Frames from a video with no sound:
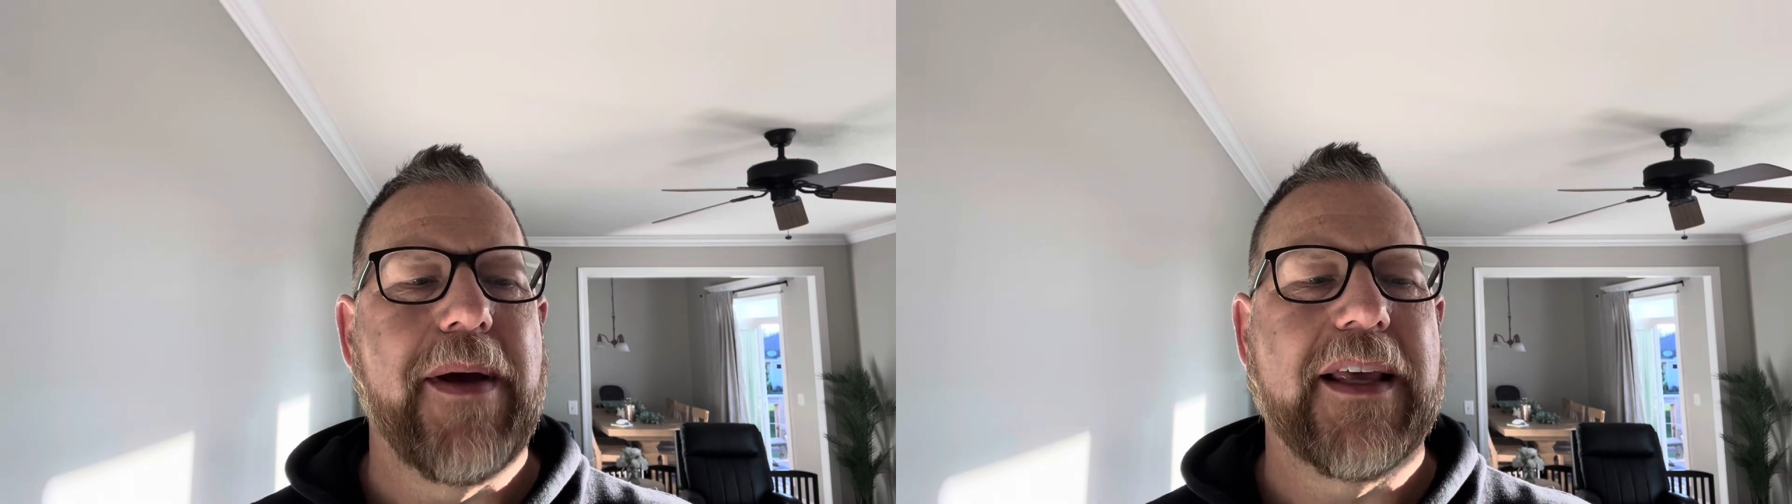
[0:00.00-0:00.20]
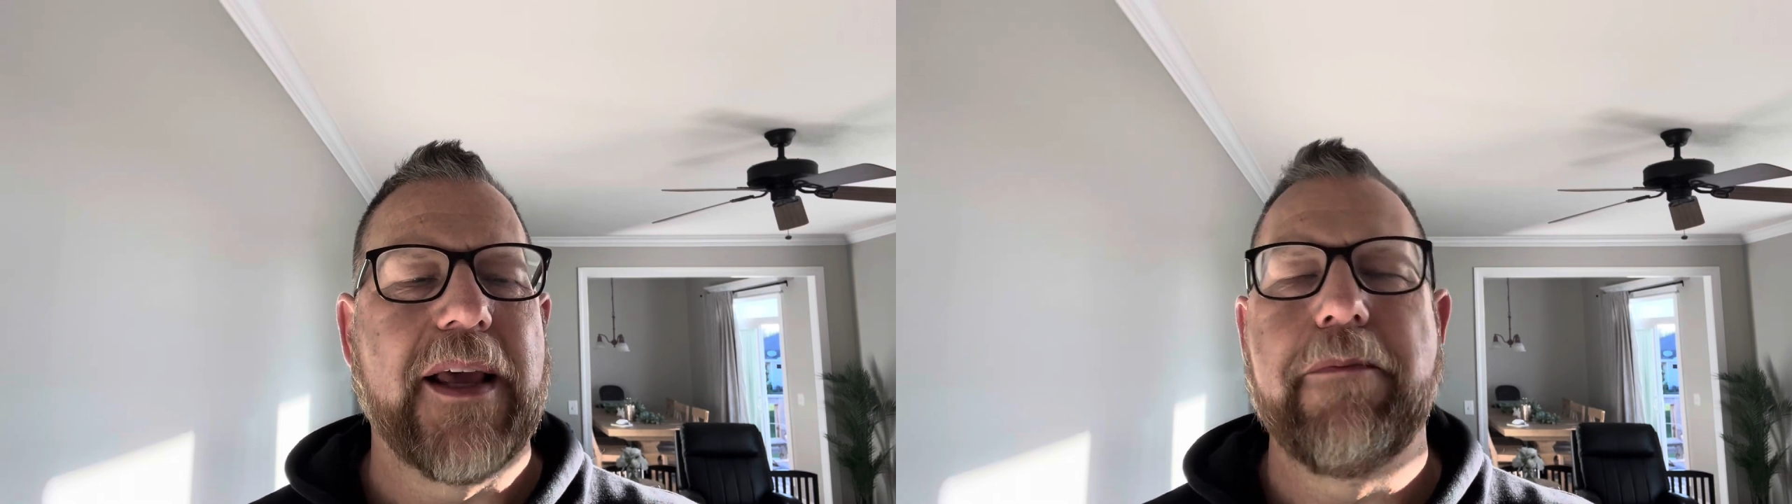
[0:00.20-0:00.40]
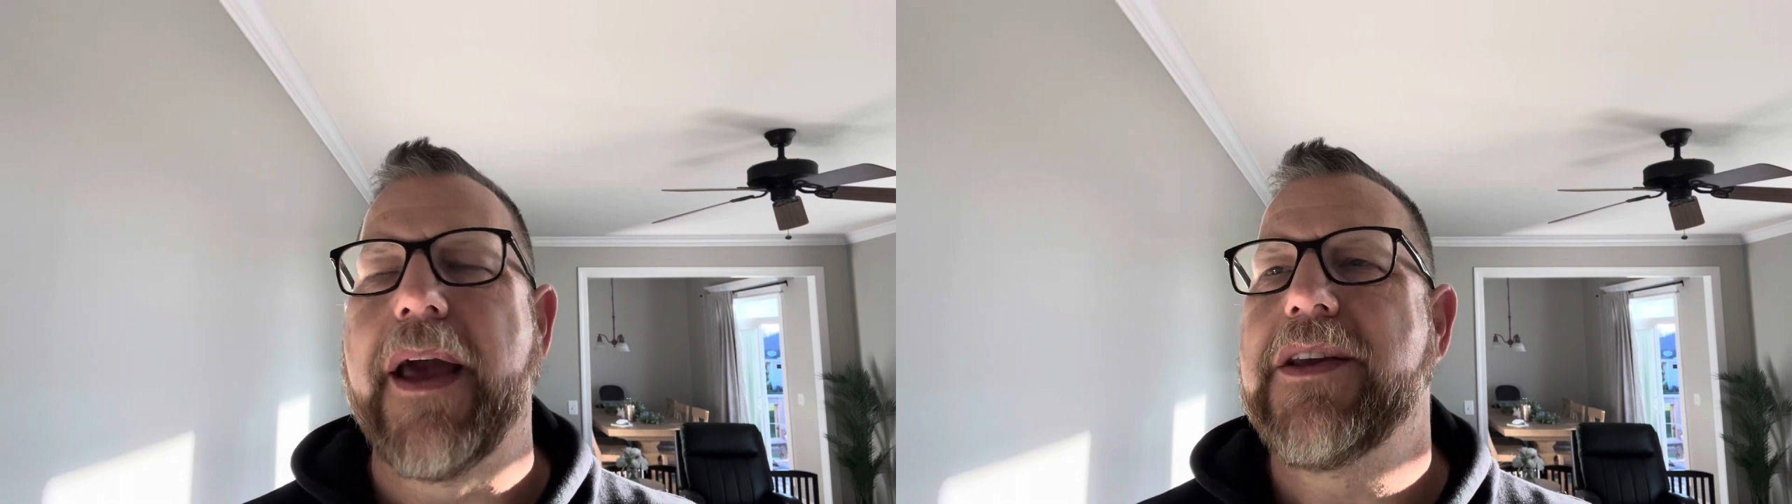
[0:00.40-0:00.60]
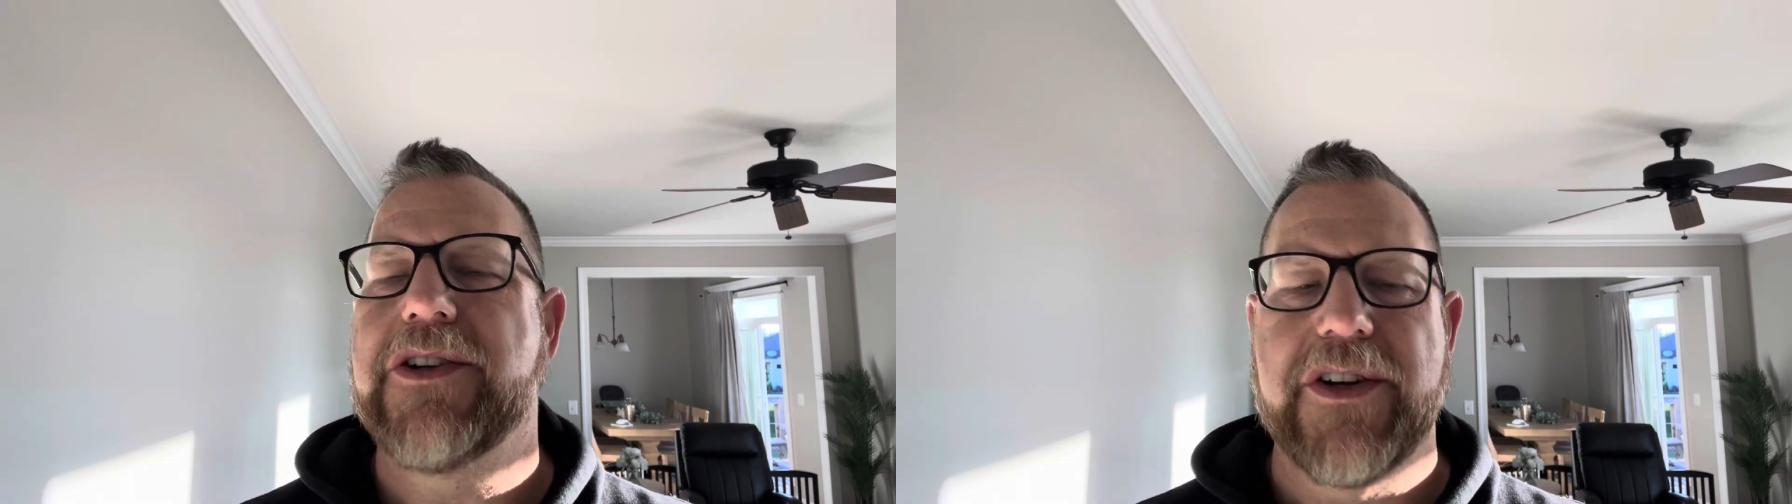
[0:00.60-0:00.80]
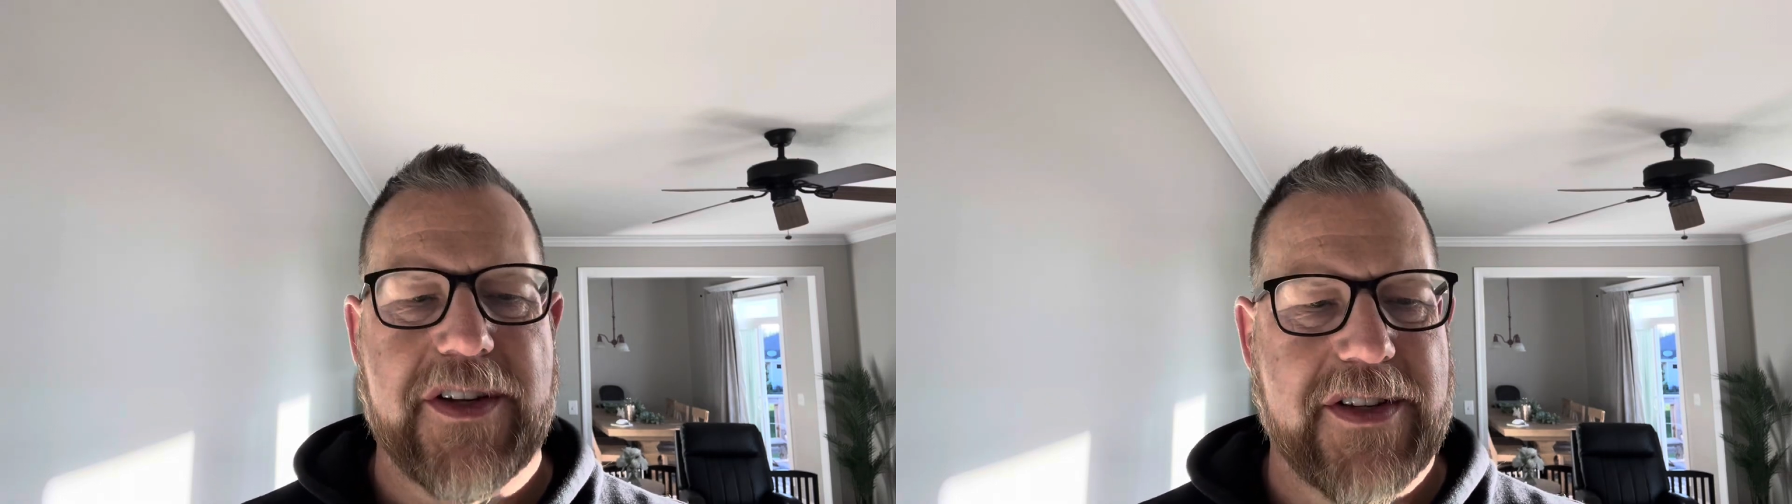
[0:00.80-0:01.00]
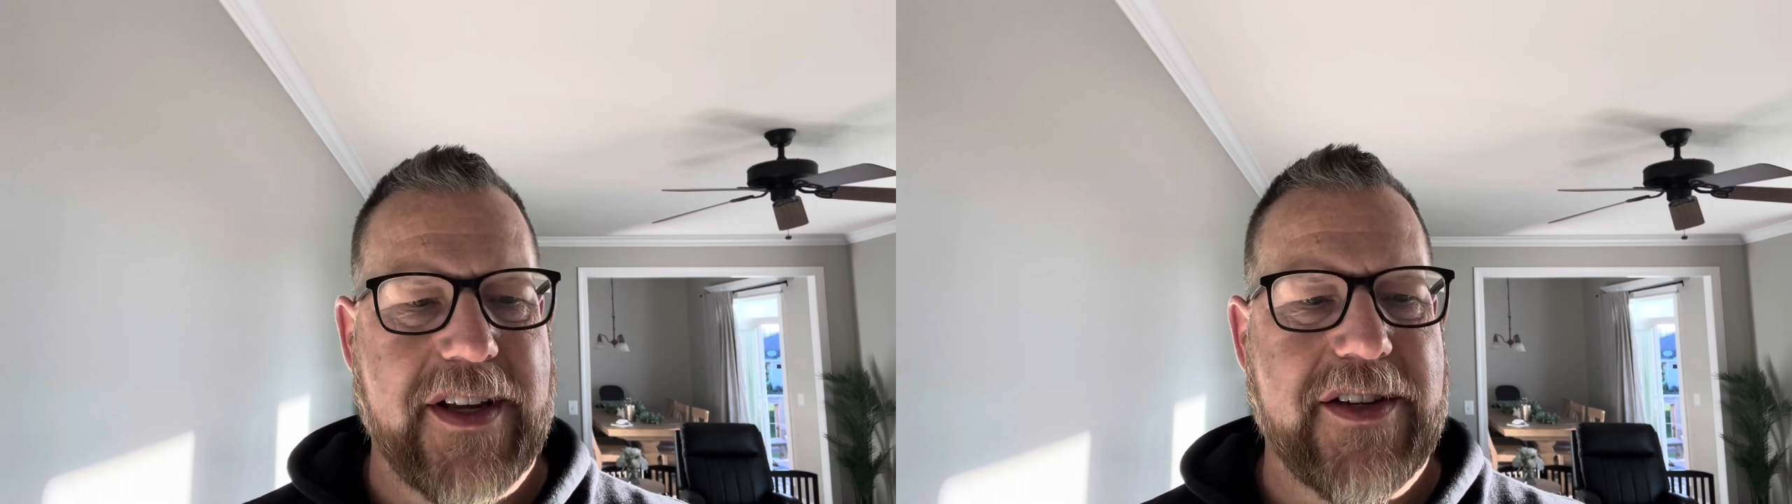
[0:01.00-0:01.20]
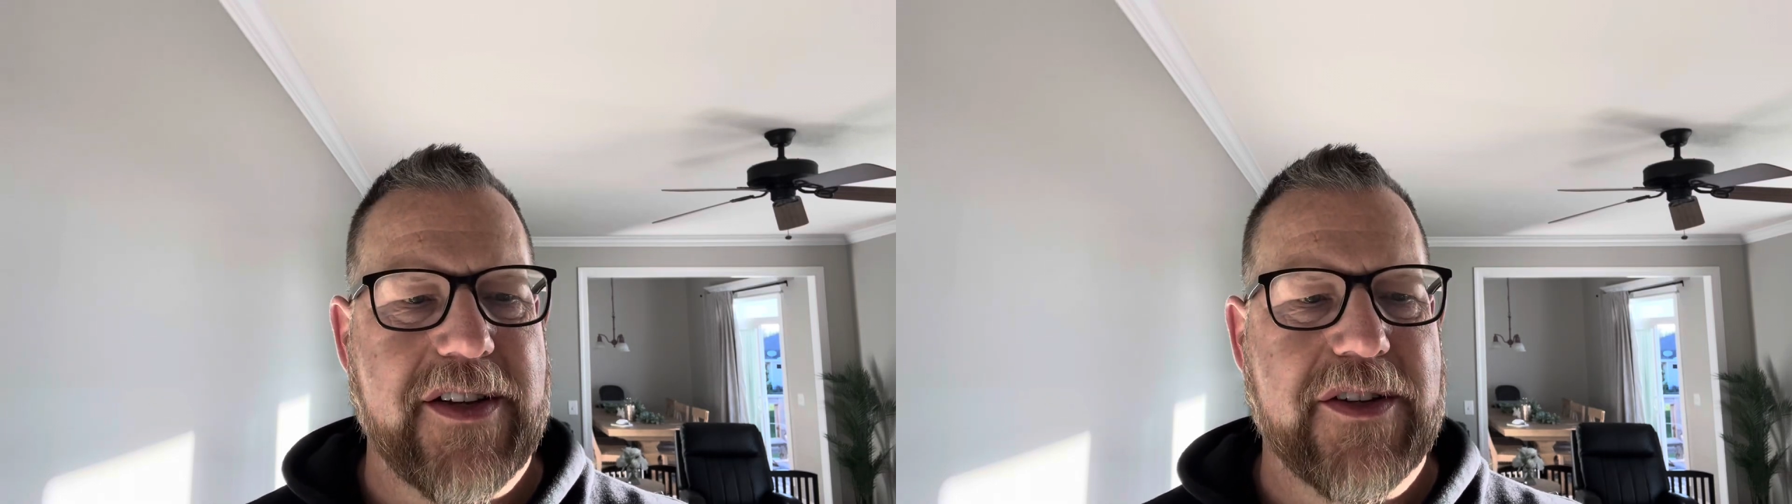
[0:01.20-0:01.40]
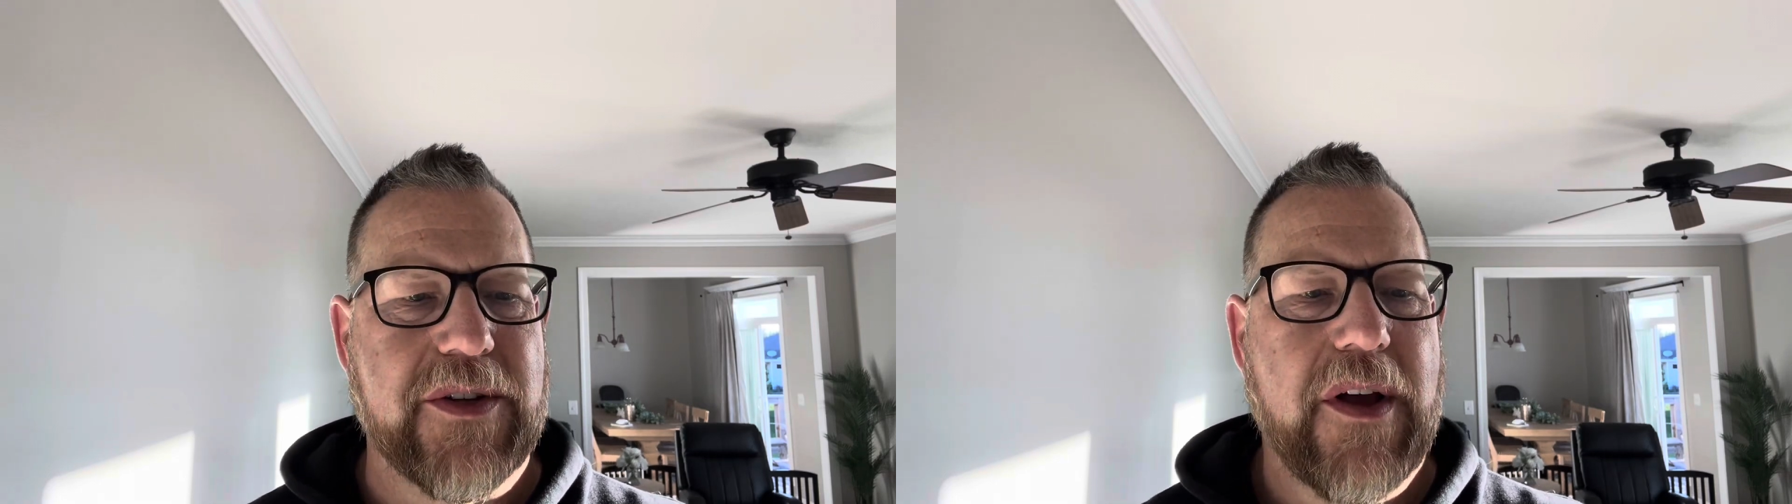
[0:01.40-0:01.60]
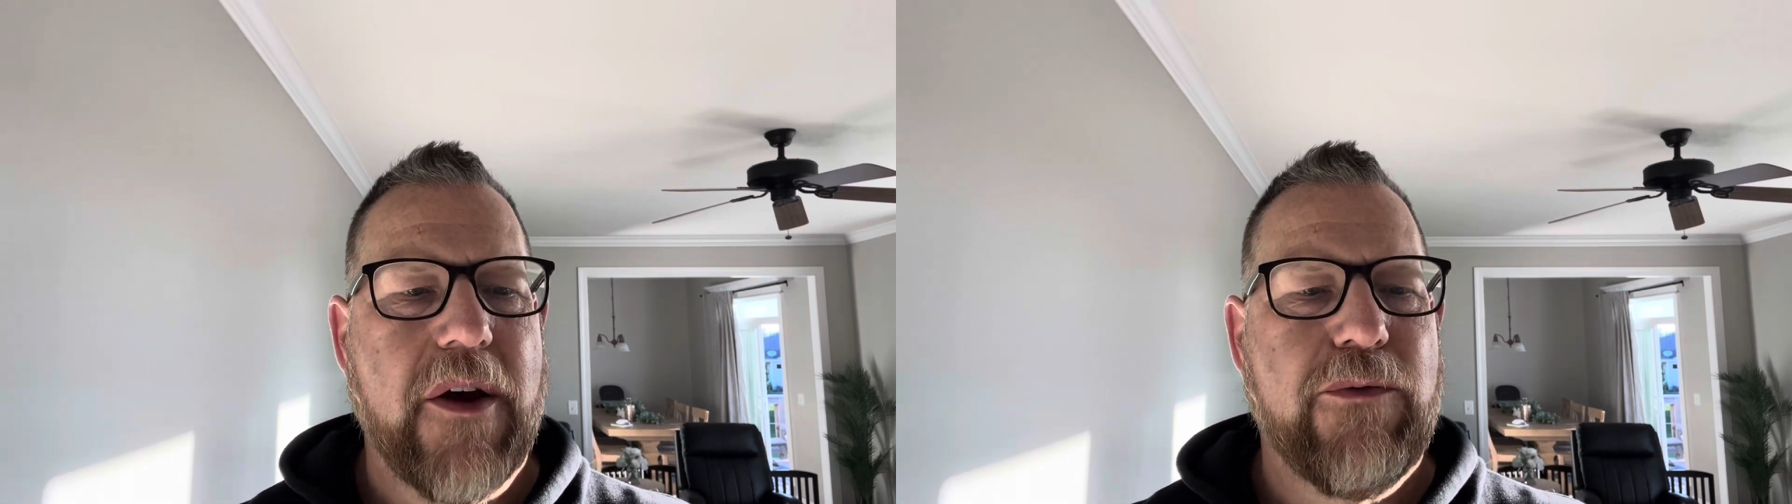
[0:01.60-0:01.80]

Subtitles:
making major decisions